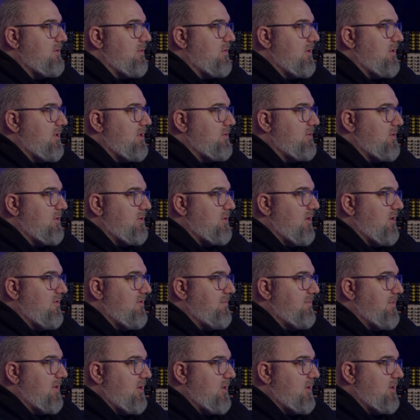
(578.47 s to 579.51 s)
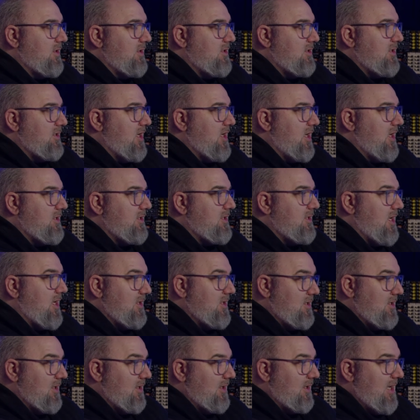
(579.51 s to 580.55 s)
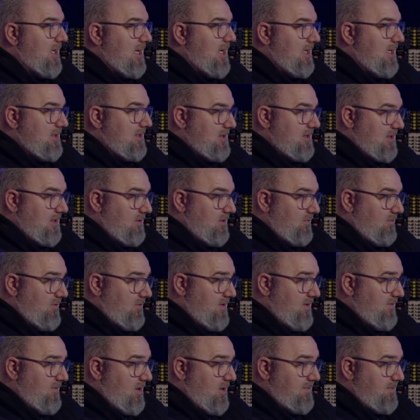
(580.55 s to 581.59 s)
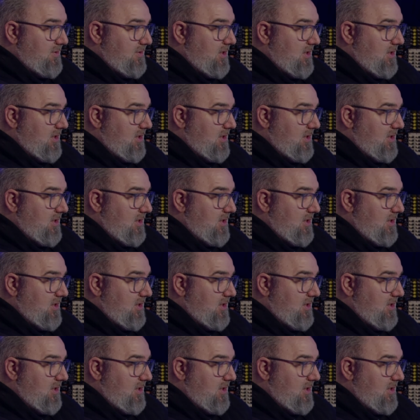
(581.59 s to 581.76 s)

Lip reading: Well, this one's off, but you can assign the delays and the reverbs